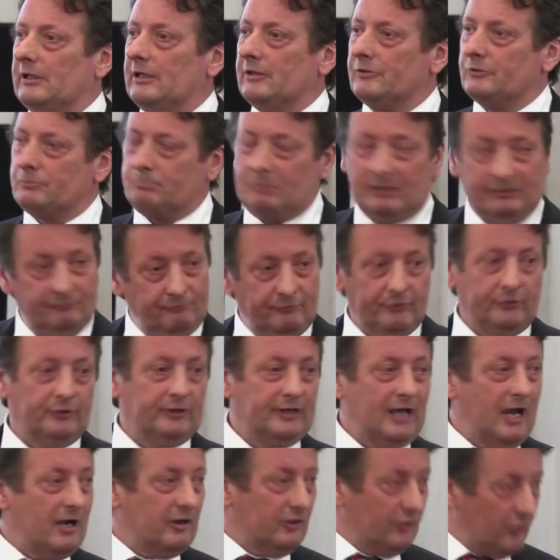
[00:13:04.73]
has been very
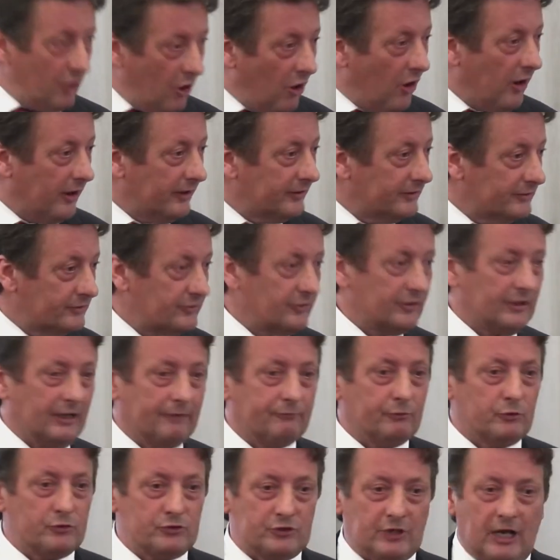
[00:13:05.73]
unkind to
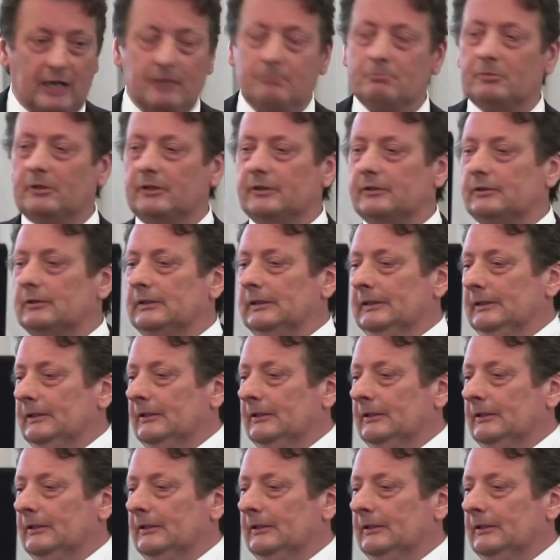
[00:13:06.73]
Neville Chamberlain,